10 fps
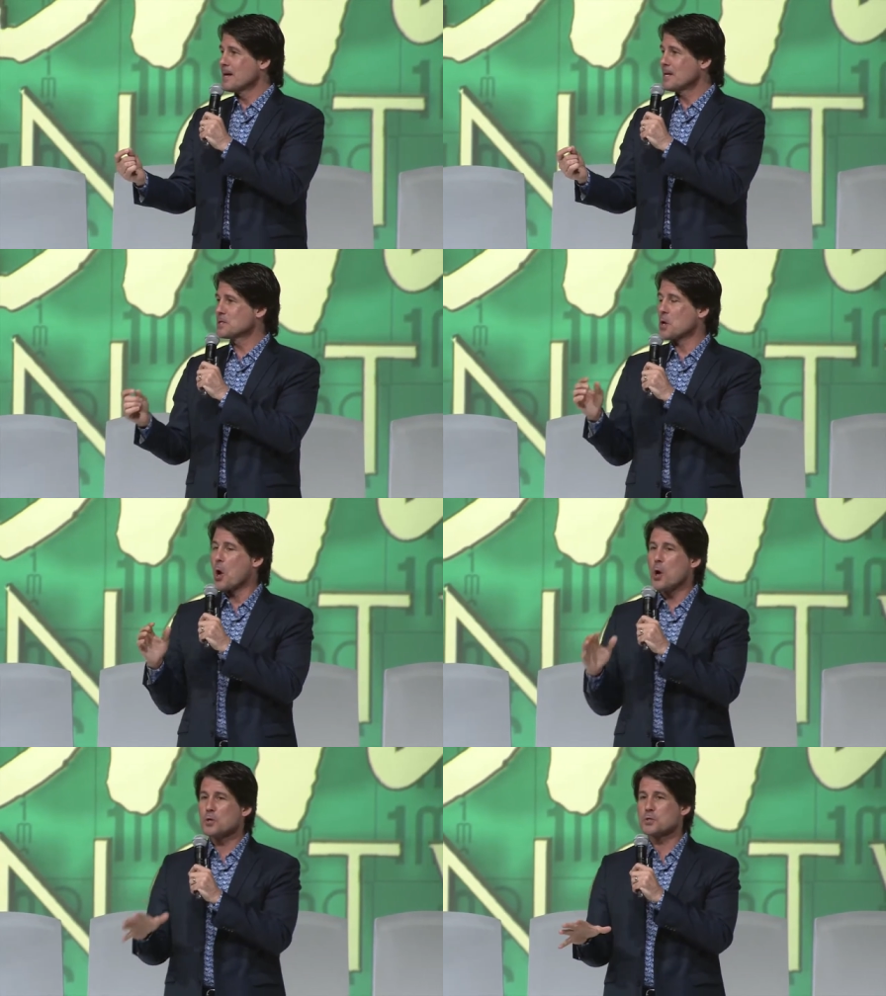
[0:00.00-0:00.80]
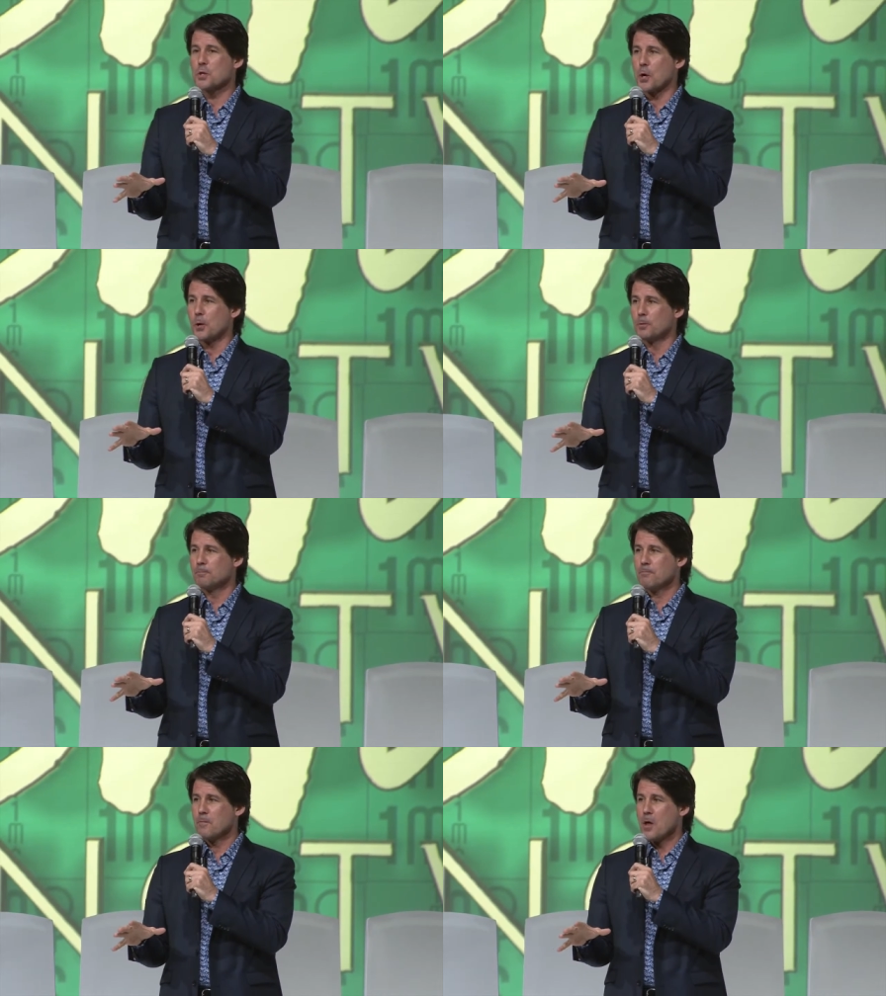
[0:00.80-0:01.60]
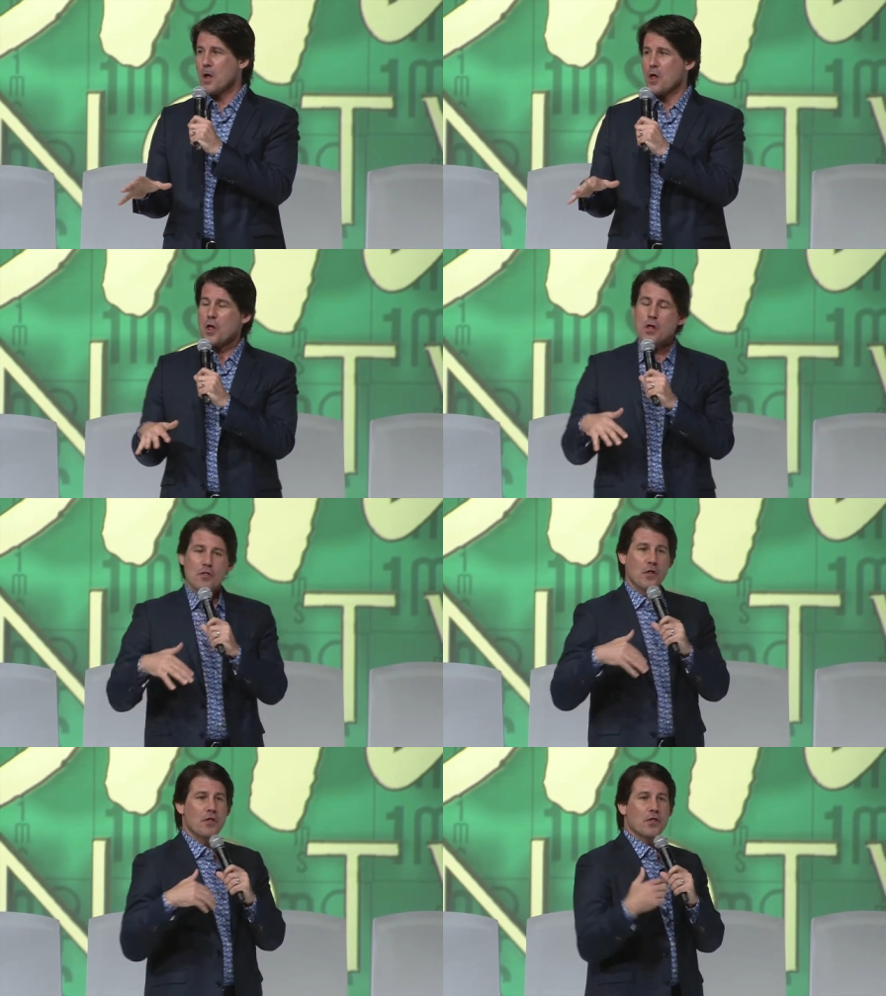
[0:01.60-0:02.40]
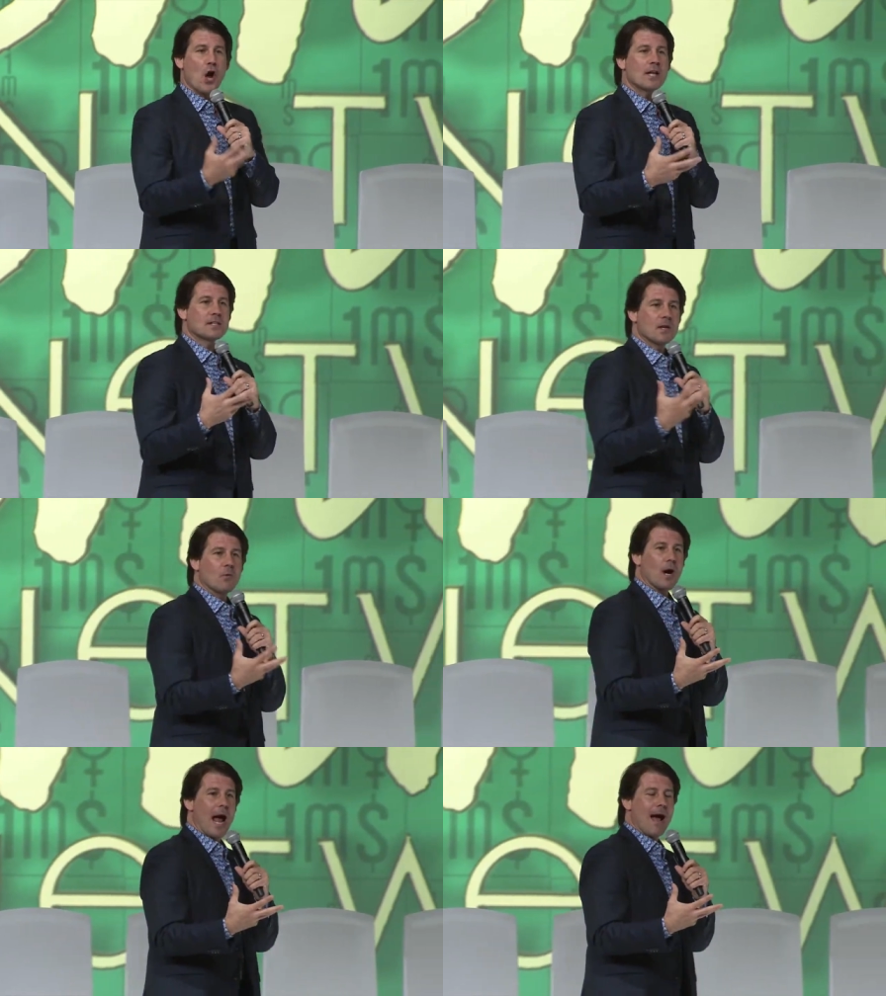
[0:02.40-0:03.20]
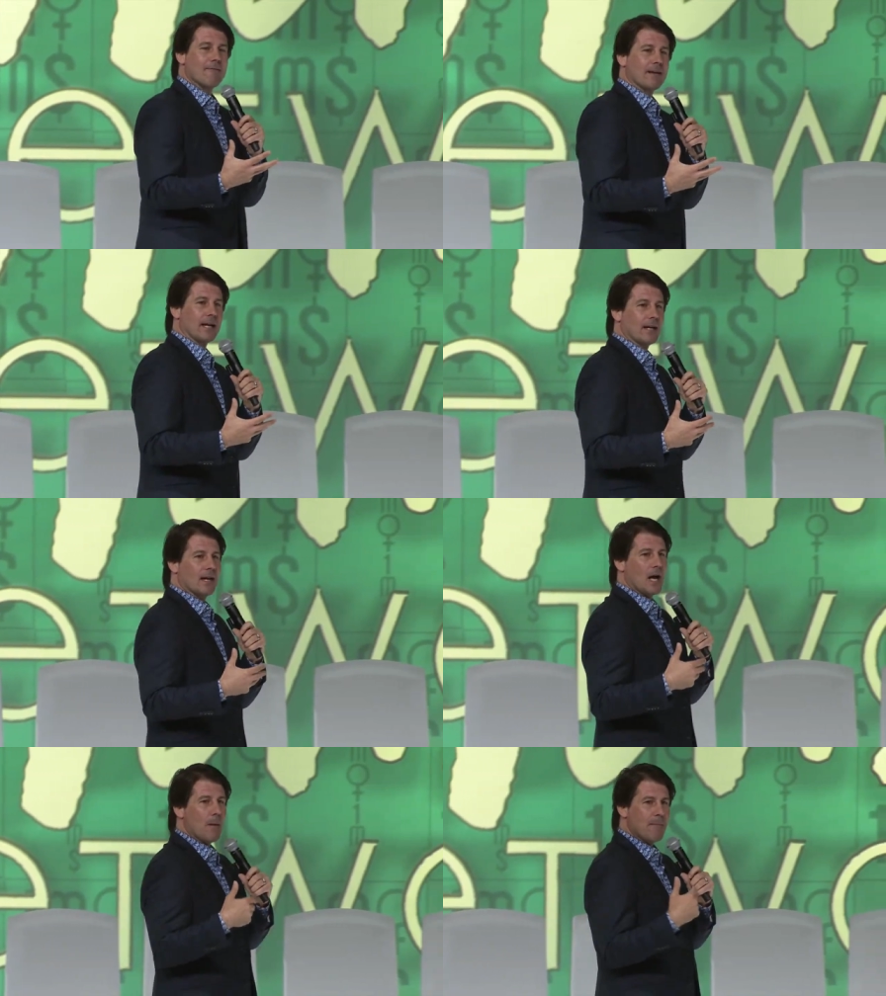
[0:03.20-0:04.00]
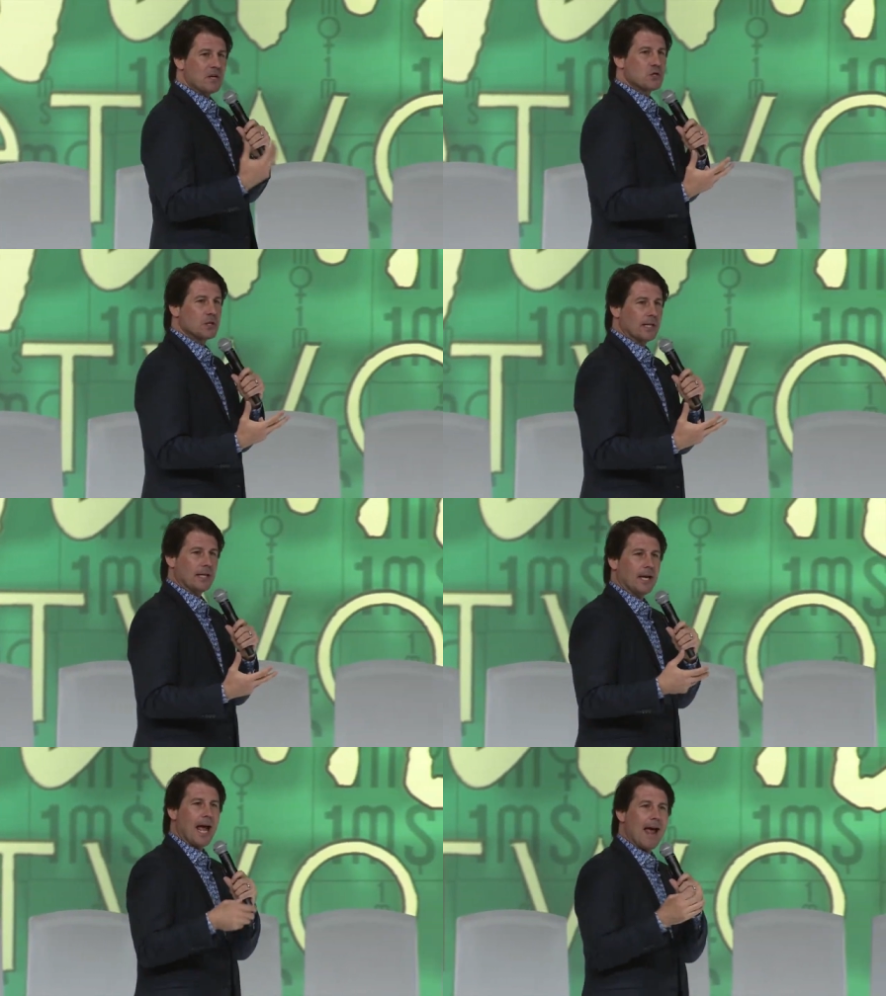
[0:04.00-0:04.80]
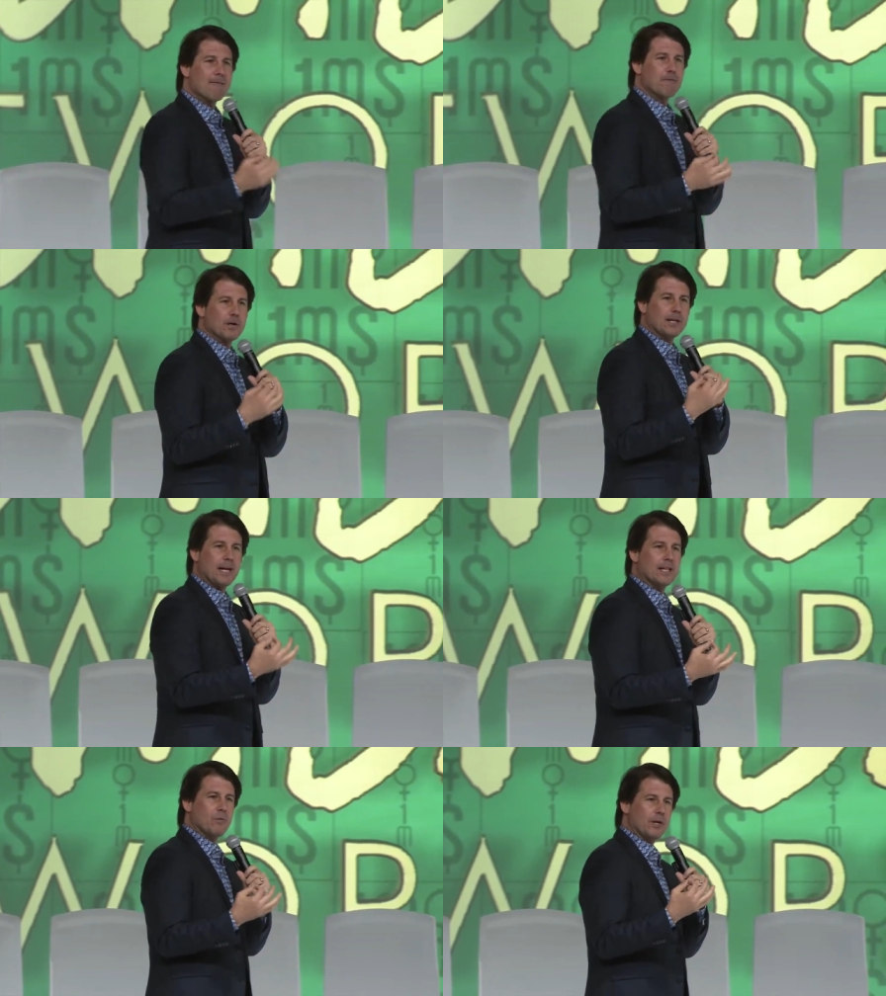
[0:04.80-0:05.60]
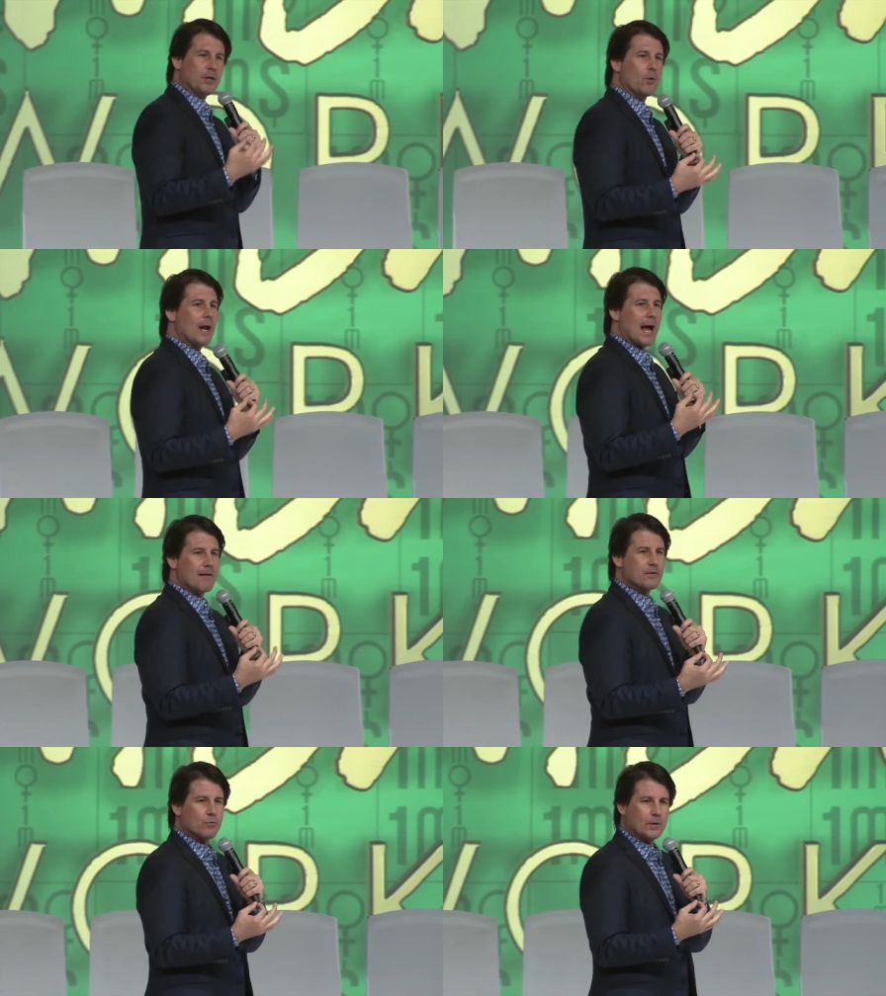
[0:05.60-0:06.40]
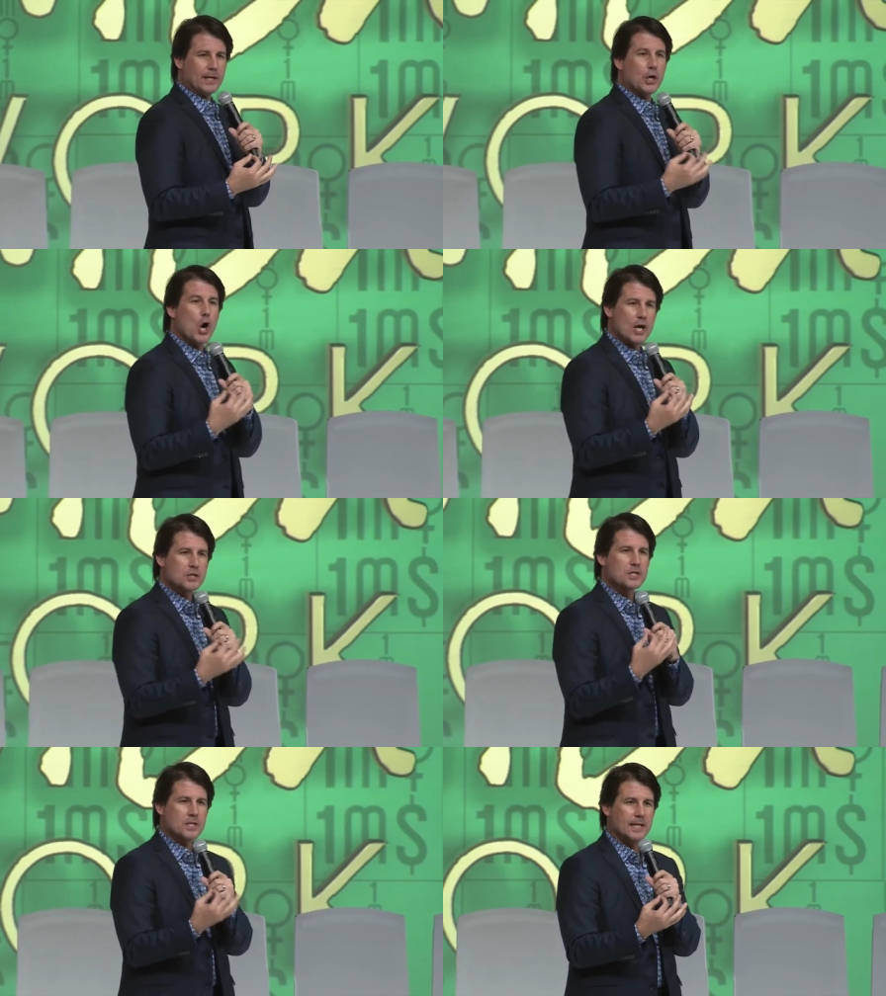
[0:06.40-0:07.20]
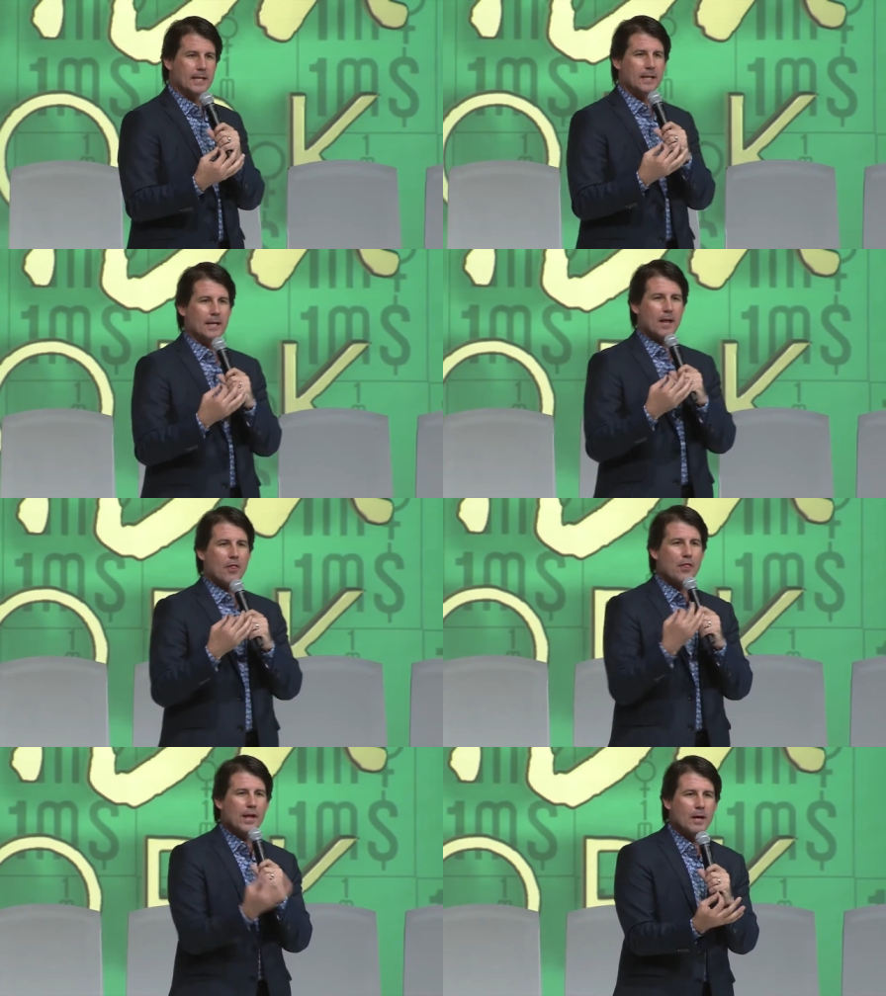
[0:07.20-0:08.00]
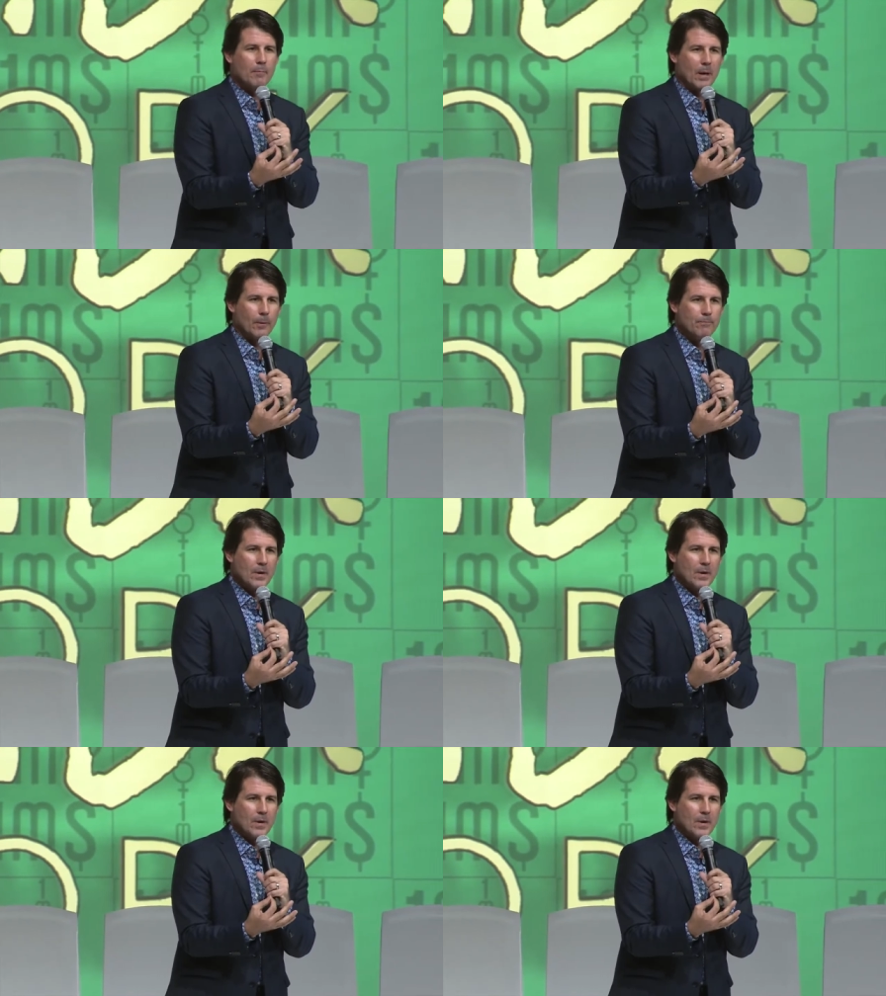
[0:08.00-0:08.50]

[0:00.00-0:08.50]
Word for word: is also the thoughts that we're having habitually every day that we don't have to really consciously think about.